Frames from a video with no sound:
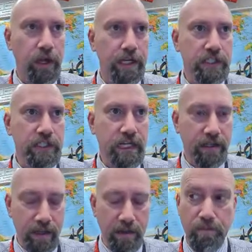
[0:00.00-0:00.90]

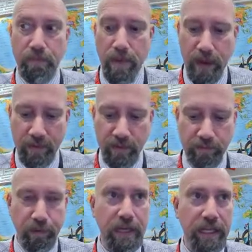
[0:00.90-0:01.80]
project but we
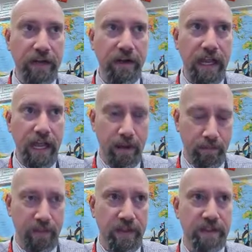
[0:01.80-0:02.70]
should put in our
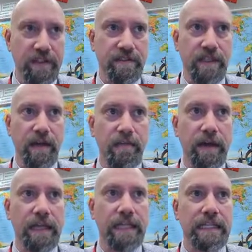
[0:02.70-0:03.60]
name. This is done
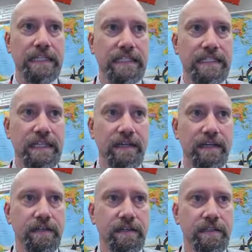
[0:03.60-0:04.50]
by
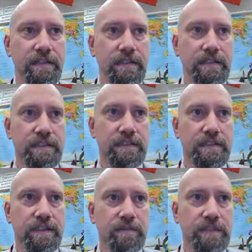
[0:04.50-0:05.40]
Lisa
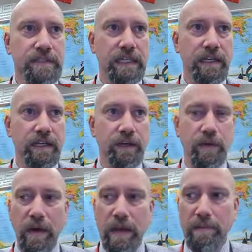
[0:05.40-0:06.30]
Simpson.
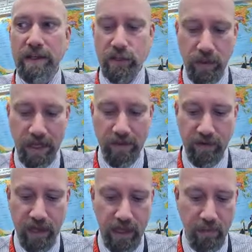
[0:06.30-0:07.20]
We want to make sure we have
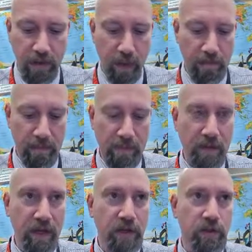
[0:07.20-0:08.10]
her name.
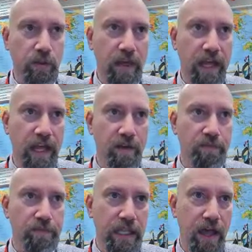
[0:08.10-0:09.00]
Maybe we also want to
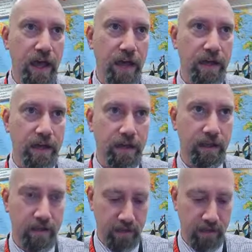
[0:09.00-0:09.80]
have block